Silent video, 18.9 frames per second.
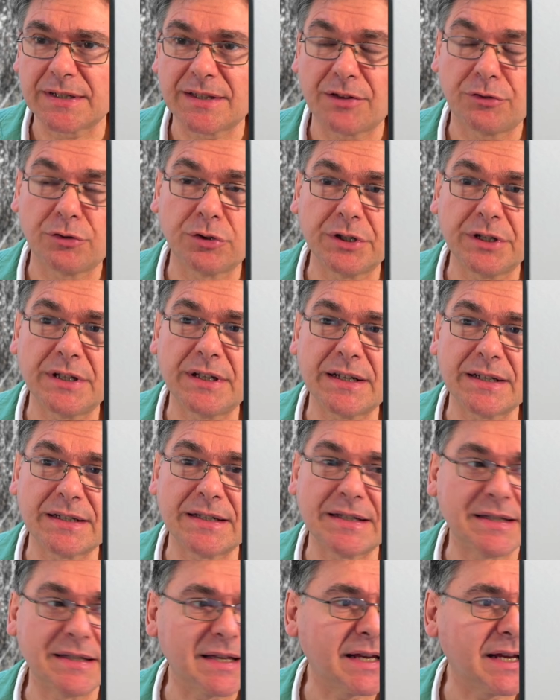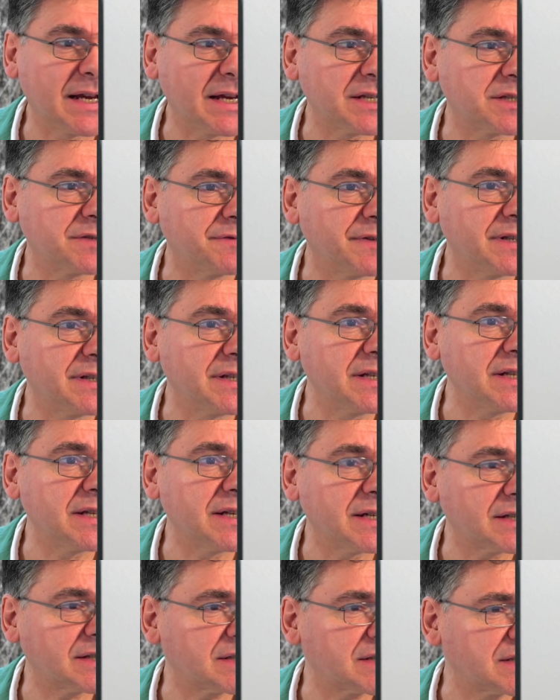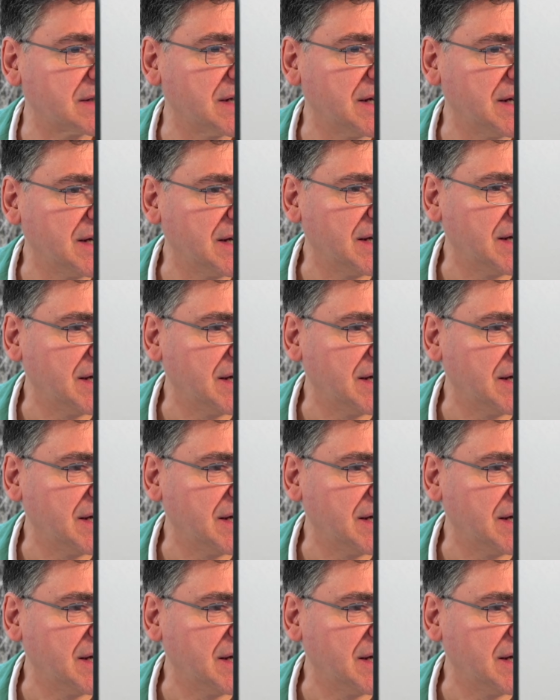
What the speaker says: The third index is the hedge fund index.